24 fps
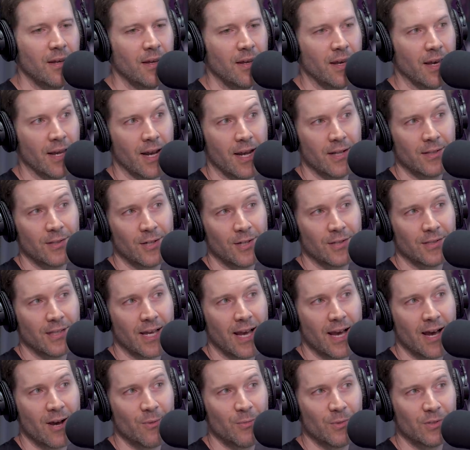and I thought the
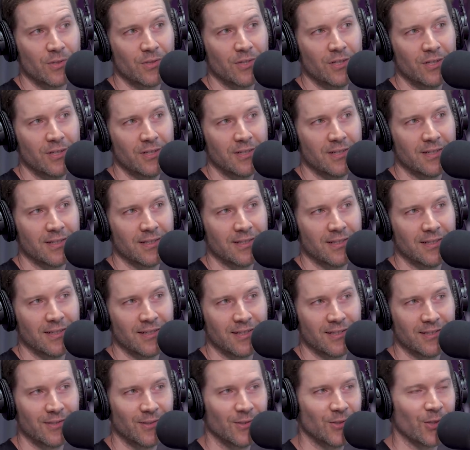album was good,
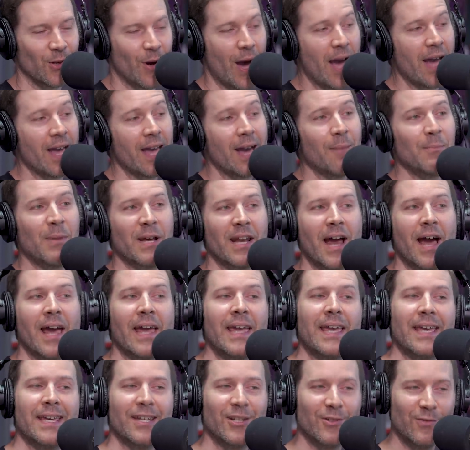you know. So I, but
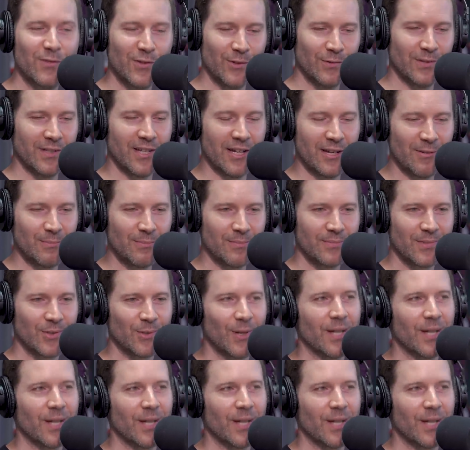I interviewed them.